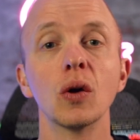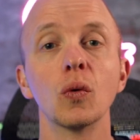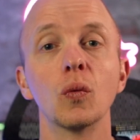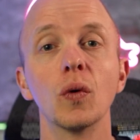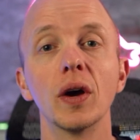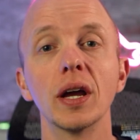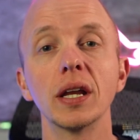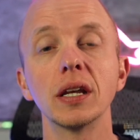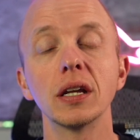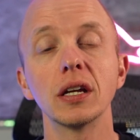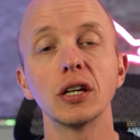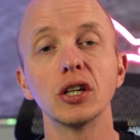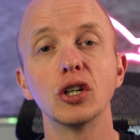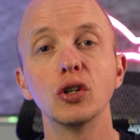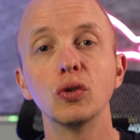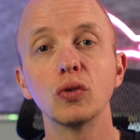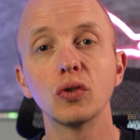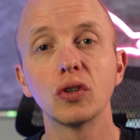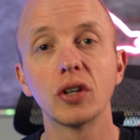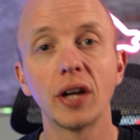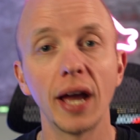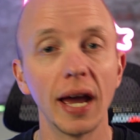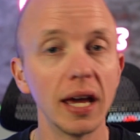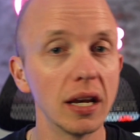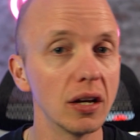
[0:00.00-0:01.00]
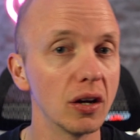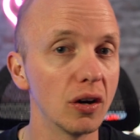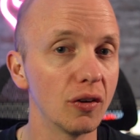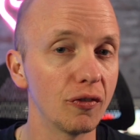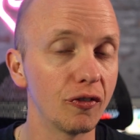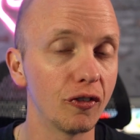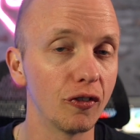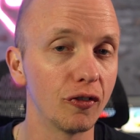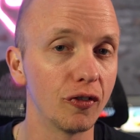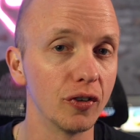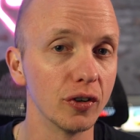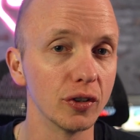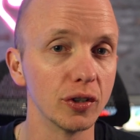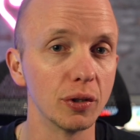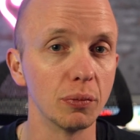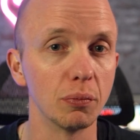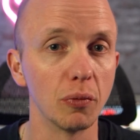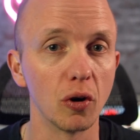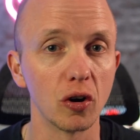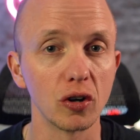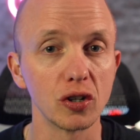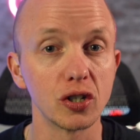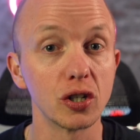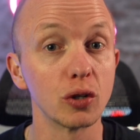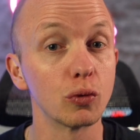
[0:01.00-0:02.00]
when you cannot fulfill the
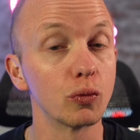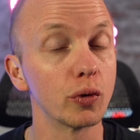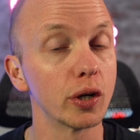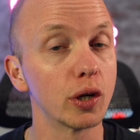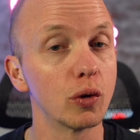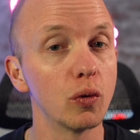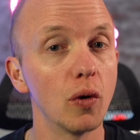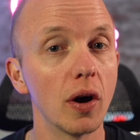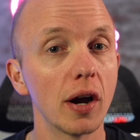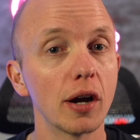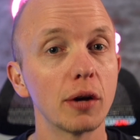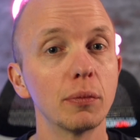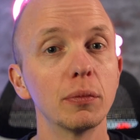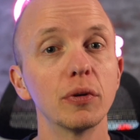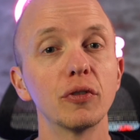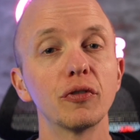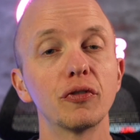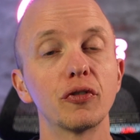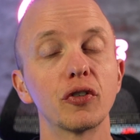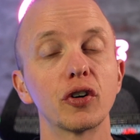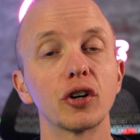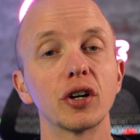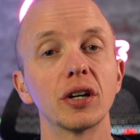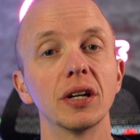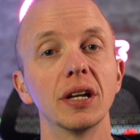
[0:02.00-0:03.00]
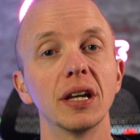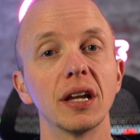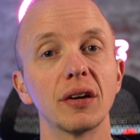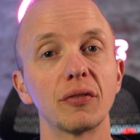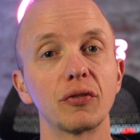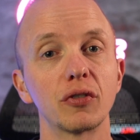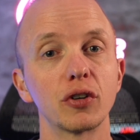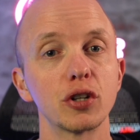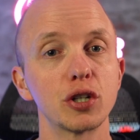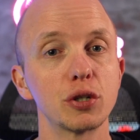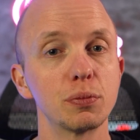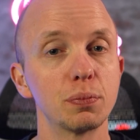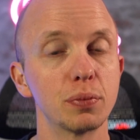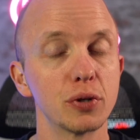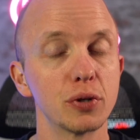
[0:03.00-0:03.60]
margin requirement for your leverage